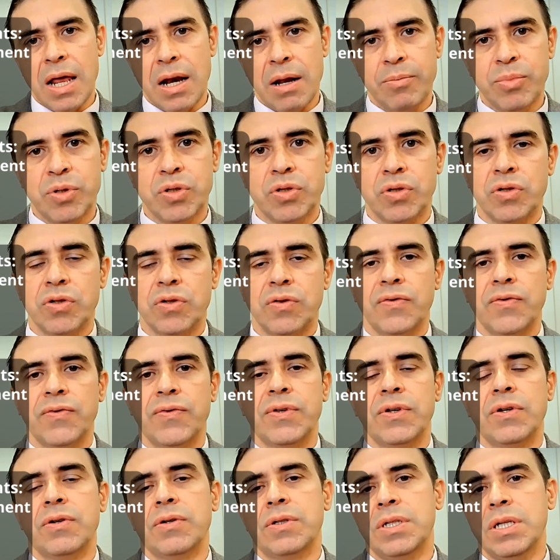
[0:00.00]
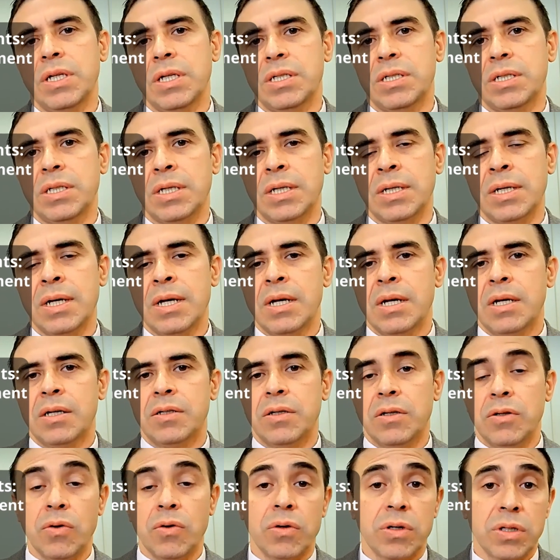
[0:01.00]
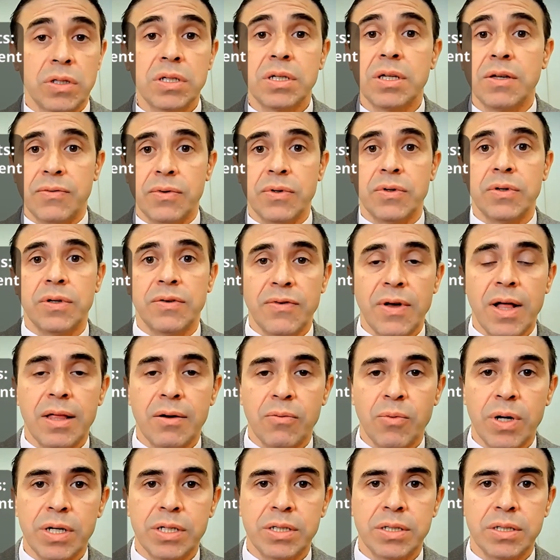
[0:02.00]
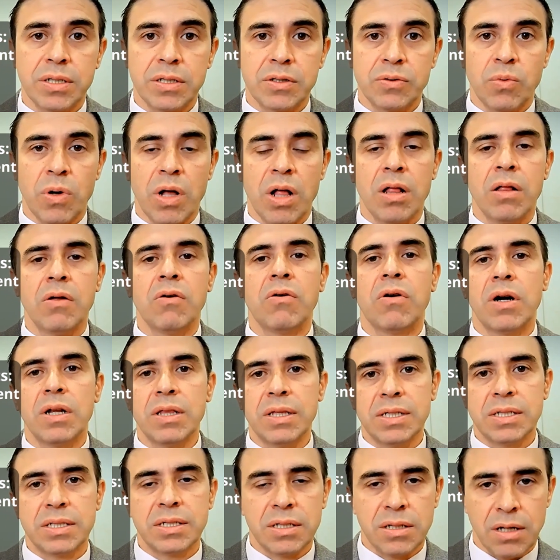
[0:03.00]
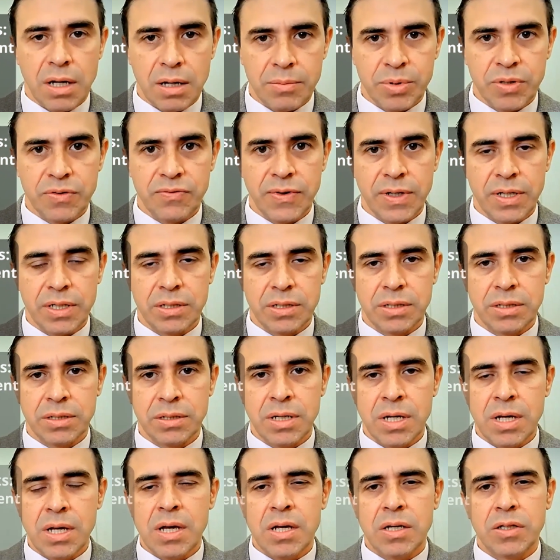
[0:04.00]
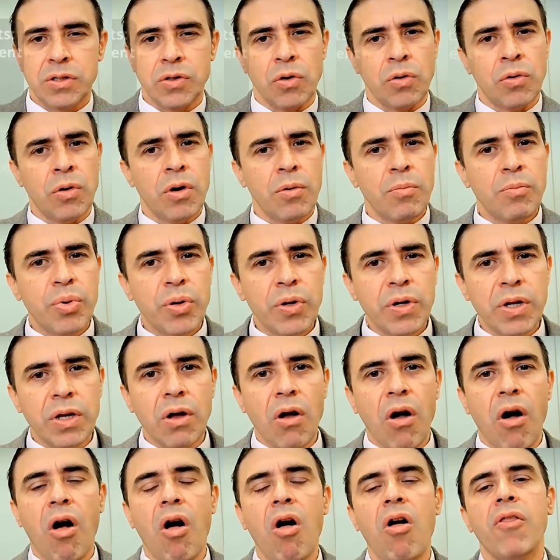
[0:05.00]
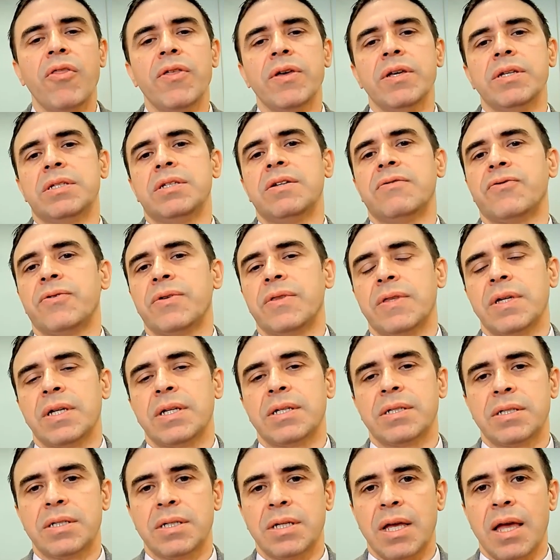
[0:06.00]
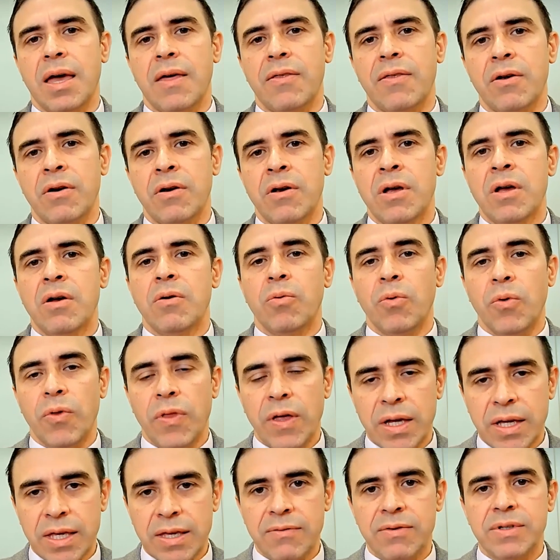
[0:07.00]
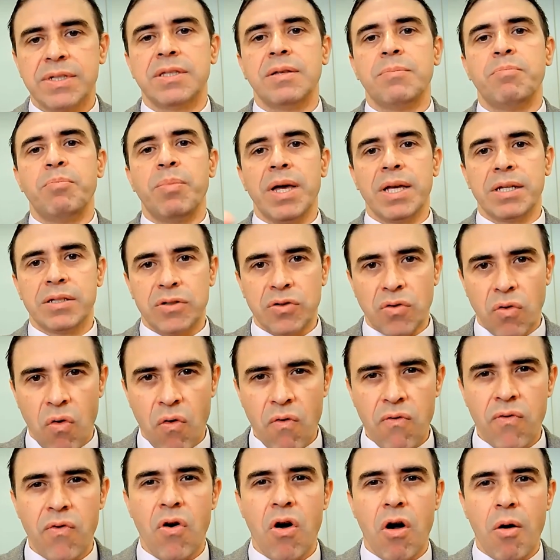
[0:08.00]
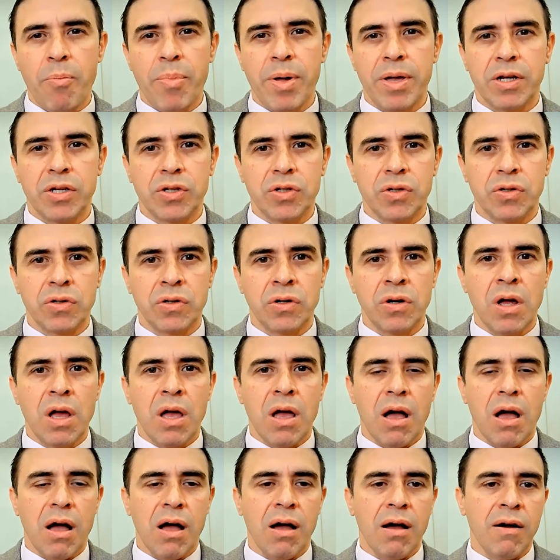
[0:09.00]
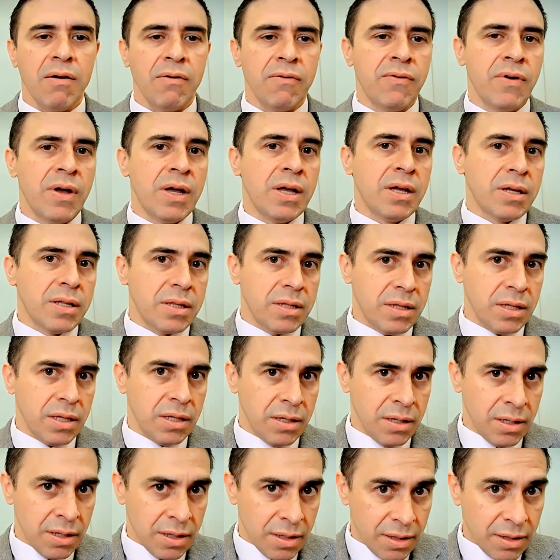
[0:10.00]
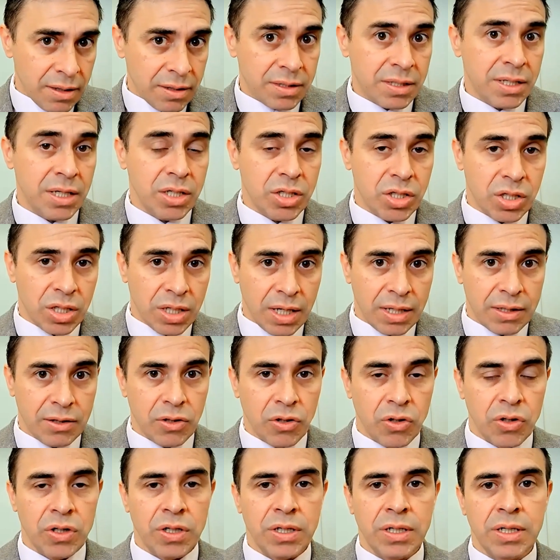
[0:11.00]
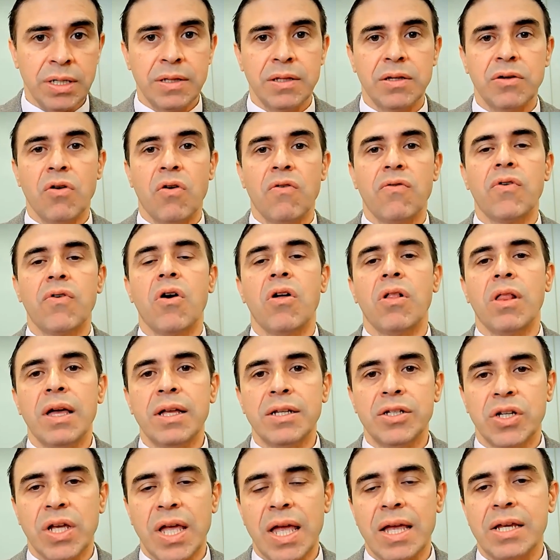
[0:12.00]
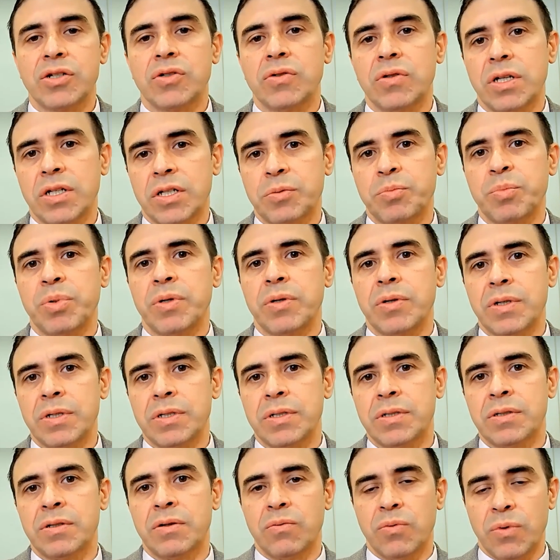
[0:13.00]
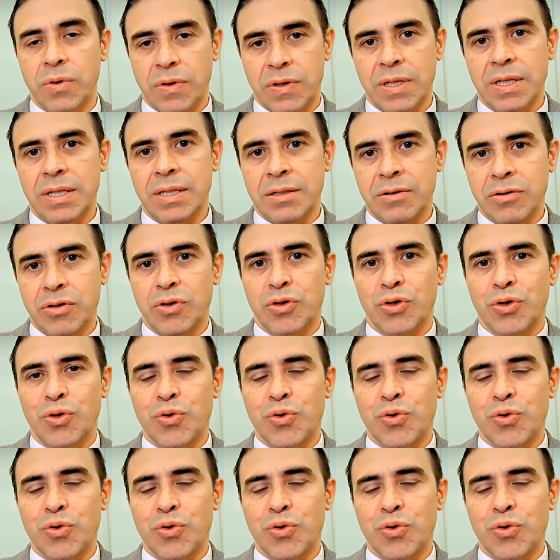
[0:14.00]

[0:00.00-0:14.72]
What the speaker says: and observe your teaching in order to give you an evaluation as well, or at least an observation. So putting all these different things together will then give us the best overall picture of the teaching and learning, the overall educational experience within your